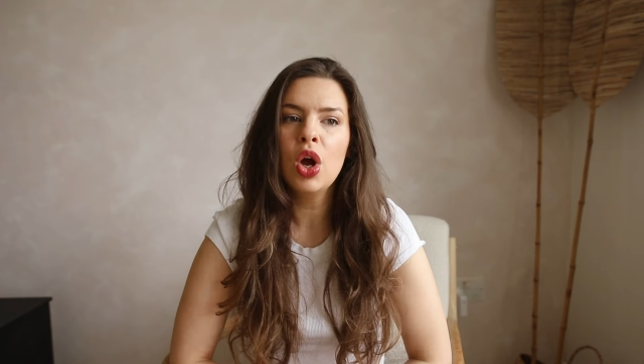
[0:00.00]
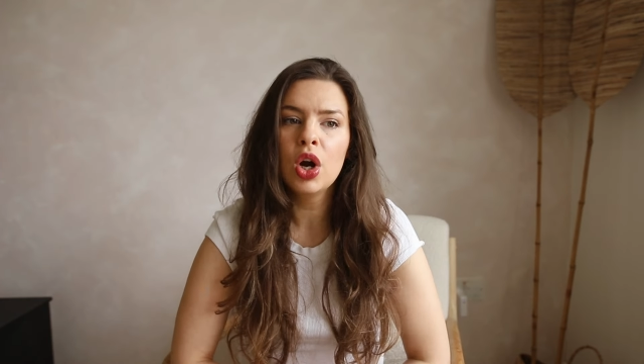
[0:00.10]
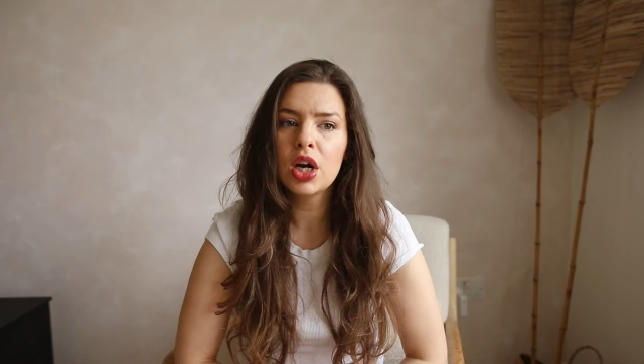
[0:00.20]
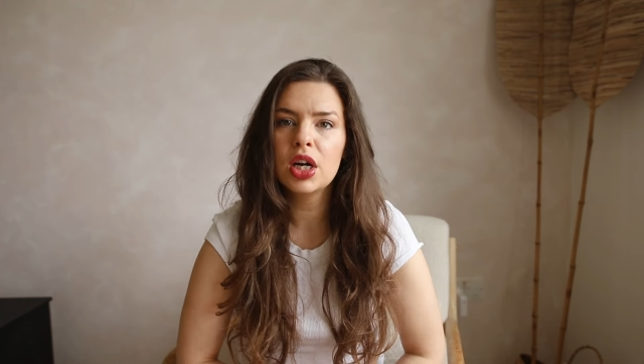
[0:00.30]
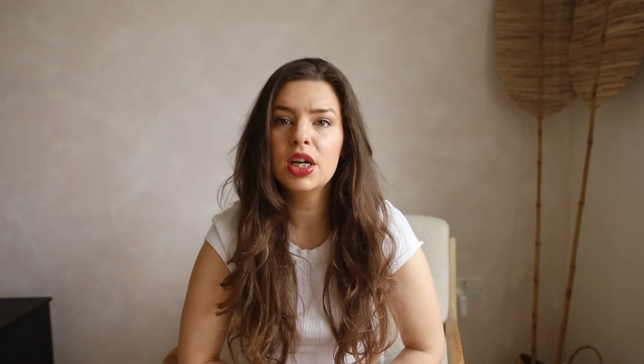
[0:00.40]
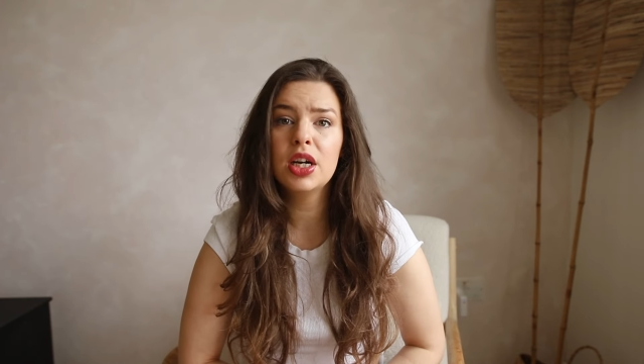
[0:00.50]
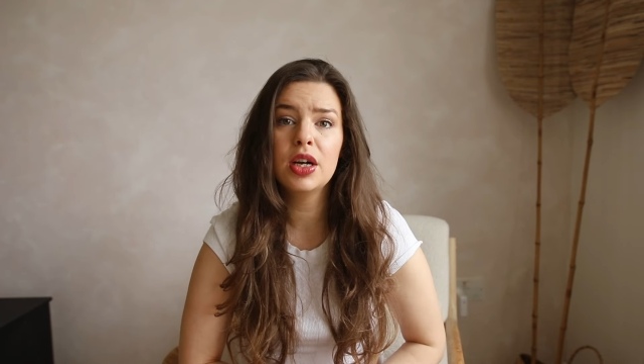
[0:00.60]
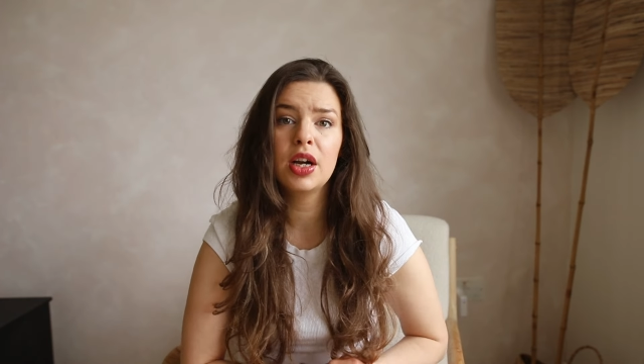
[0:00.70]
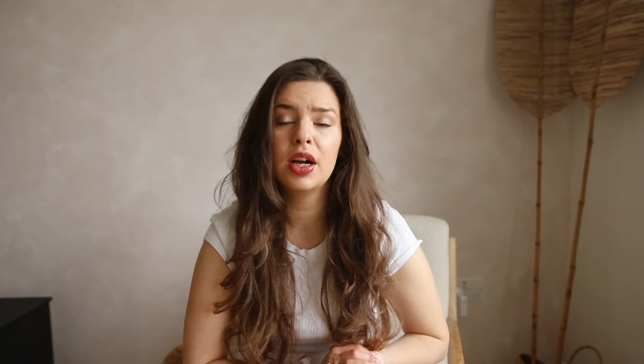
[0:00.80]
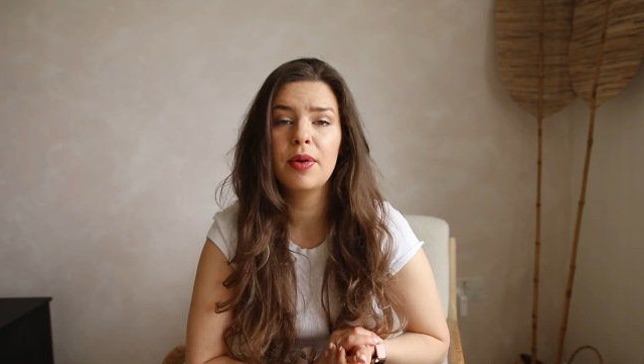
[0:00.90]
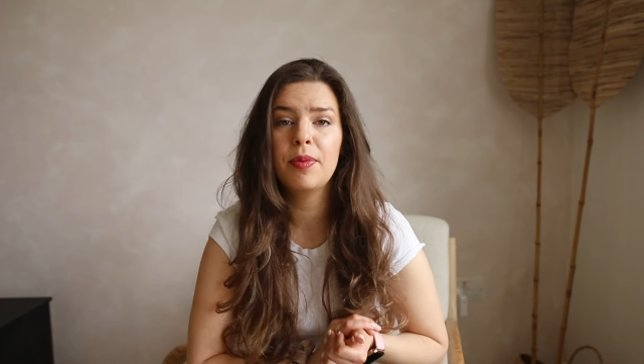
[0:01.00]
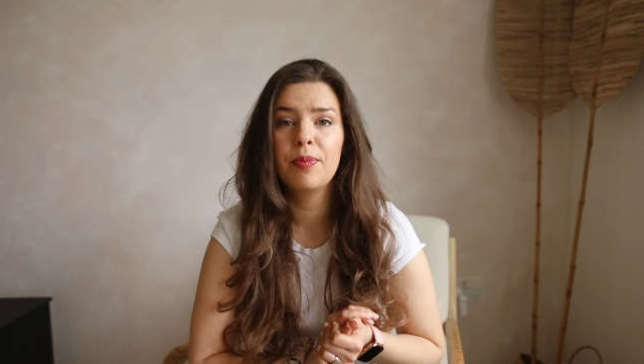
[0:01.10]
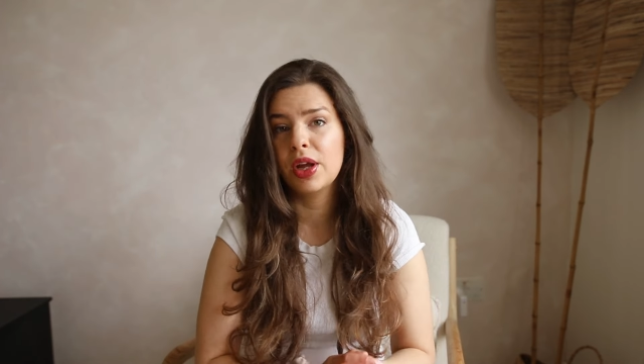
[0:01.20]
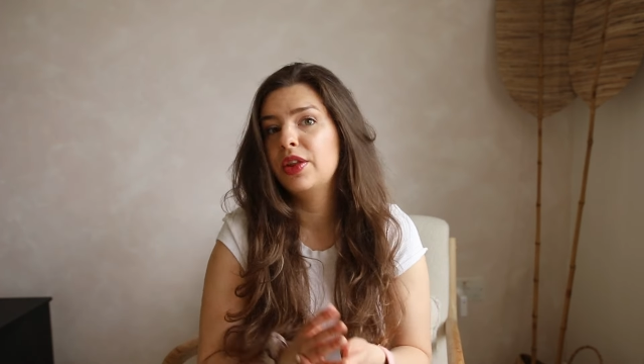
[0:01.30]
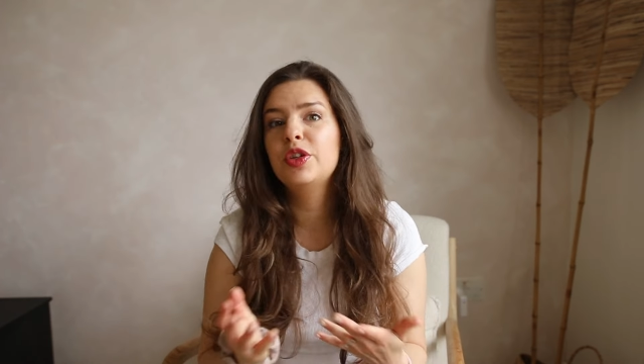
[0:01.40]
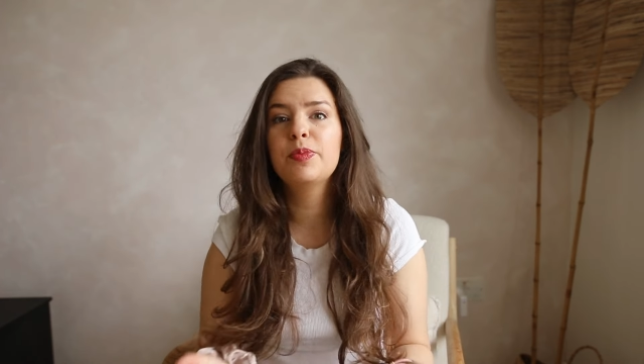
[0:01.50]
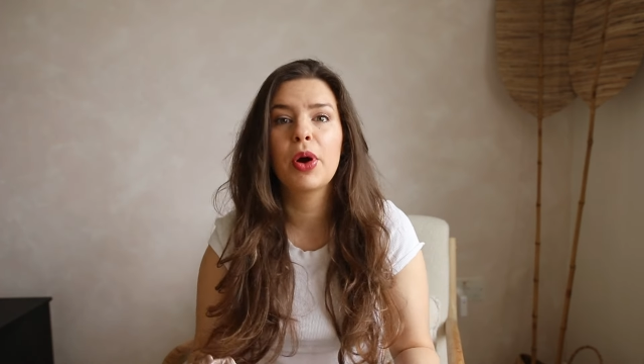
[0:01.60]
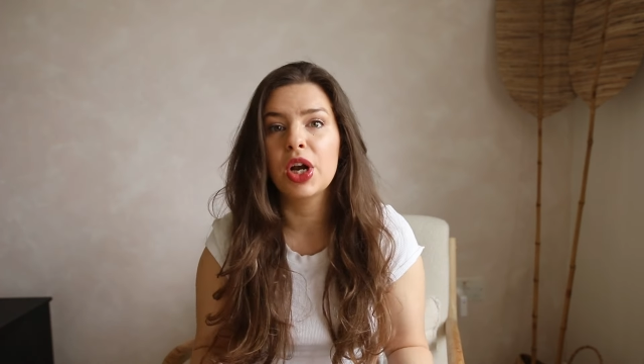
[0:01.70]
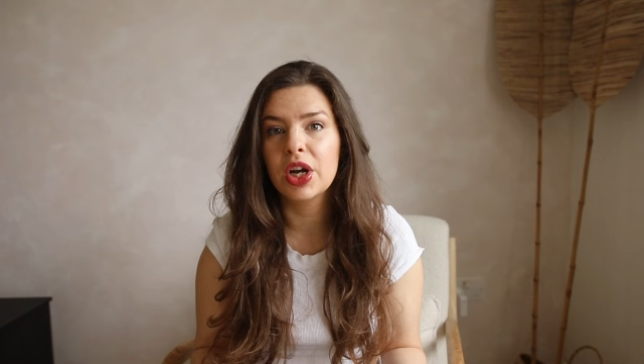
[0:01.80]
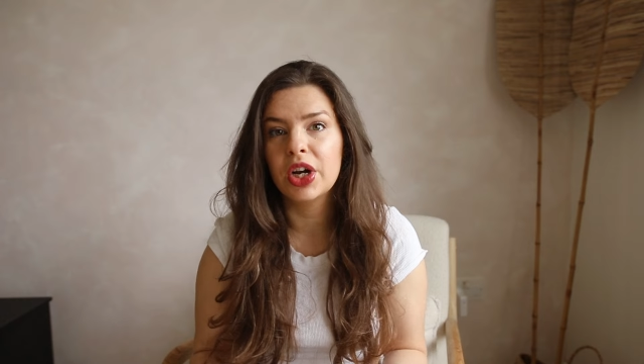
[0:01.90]
Her brother's
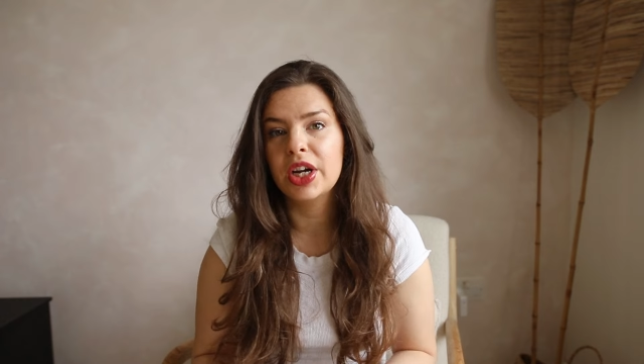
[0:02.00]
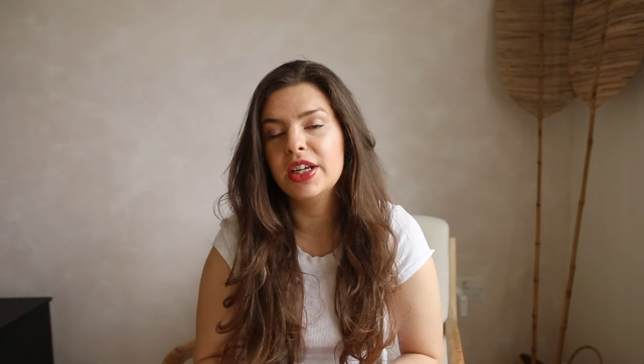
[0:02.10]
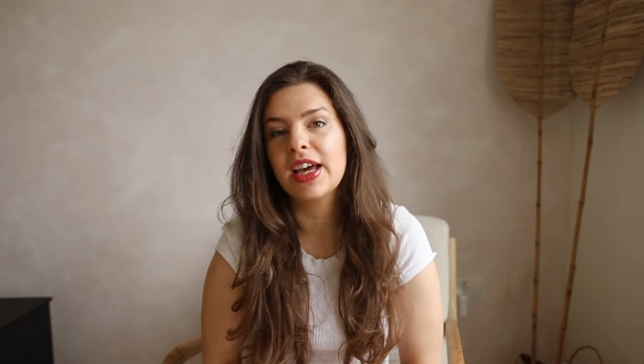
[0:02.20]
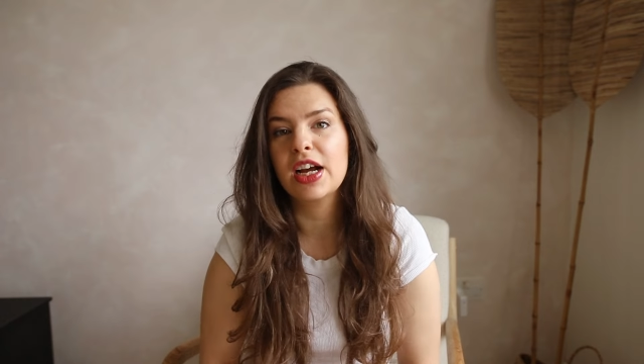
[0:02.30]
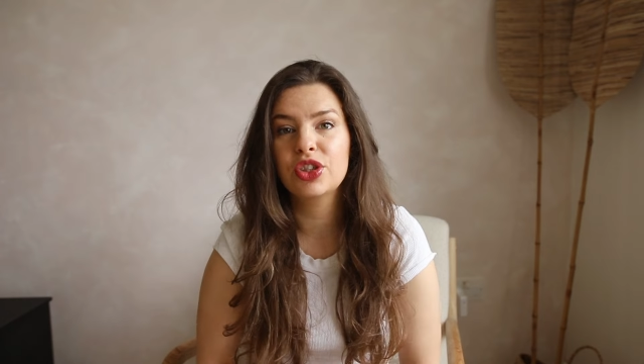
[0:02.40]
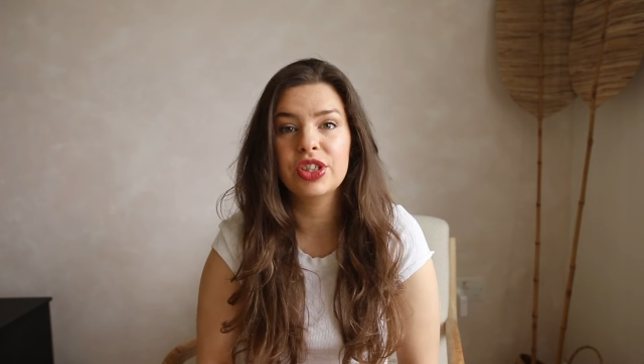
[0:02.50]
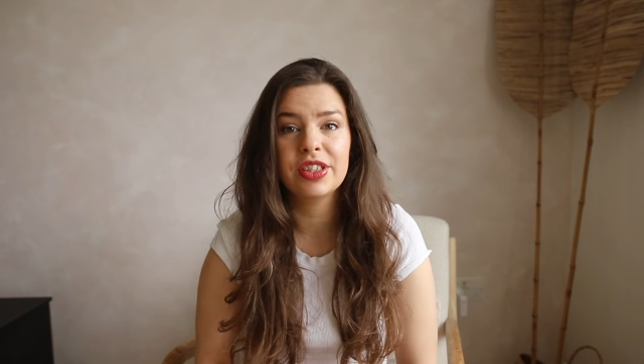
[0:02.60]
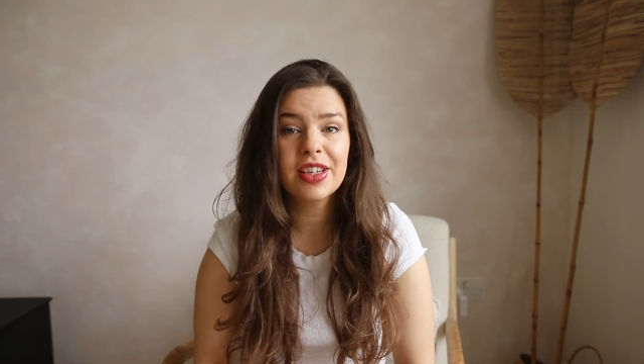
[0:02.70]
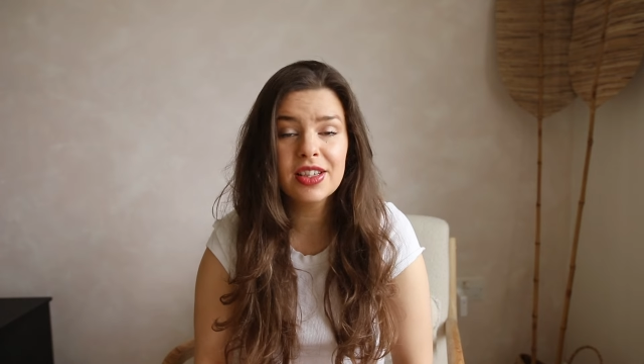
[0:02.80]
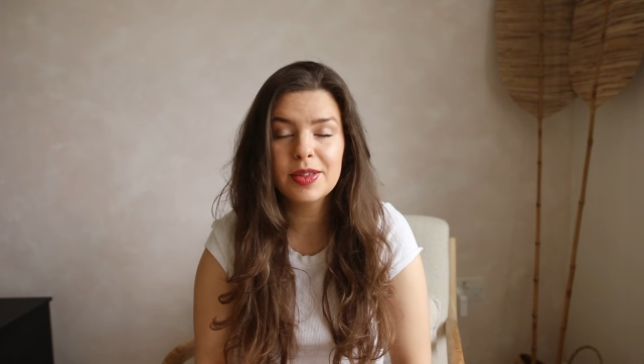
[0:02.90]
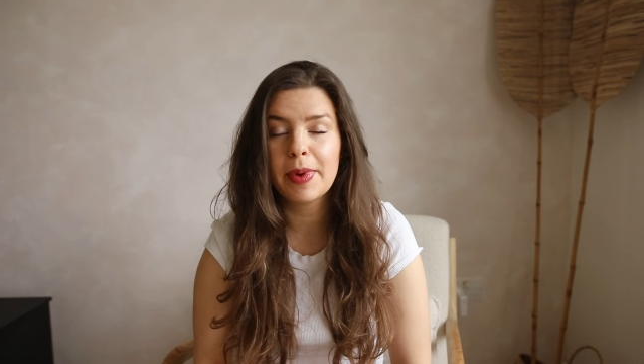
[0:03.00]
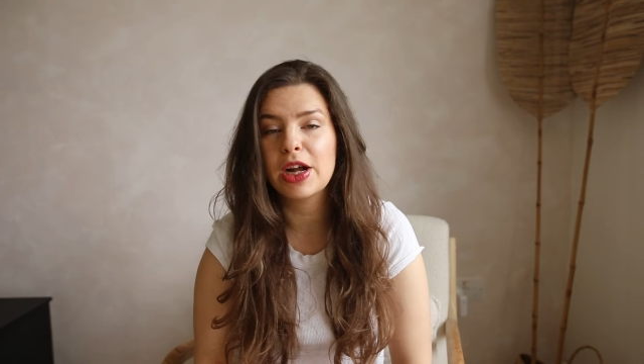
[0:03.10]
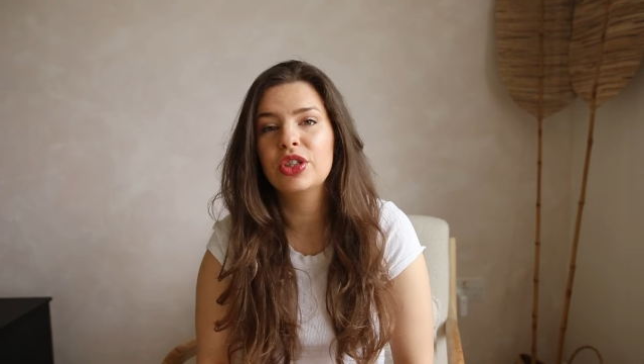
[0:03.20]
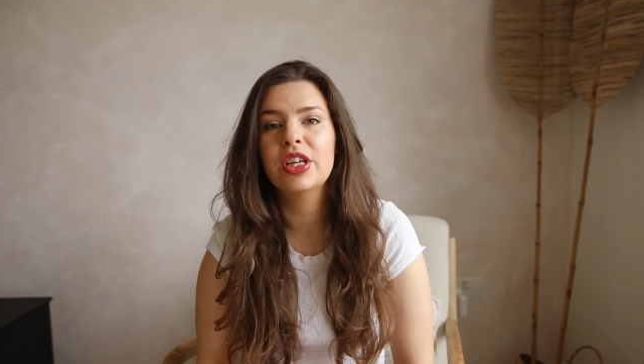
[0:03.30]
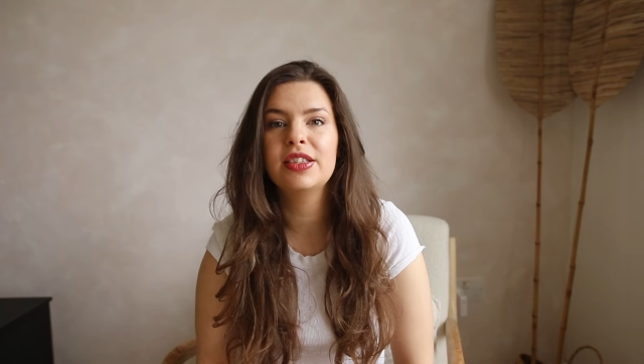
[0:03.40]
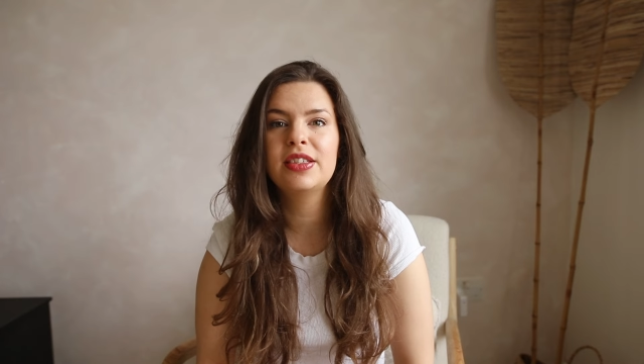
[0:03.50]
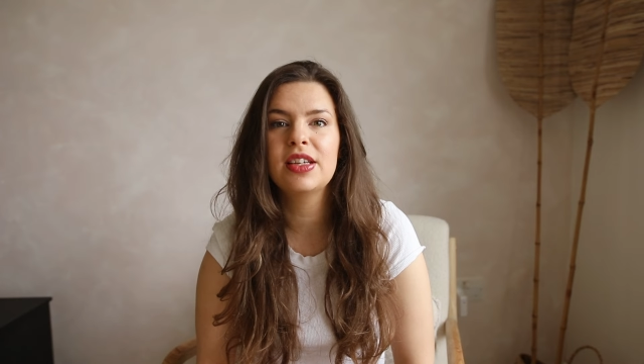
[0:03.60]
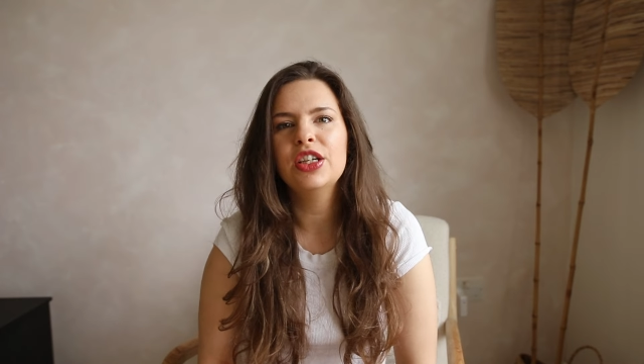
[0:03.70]
partner is actually a skin specialist,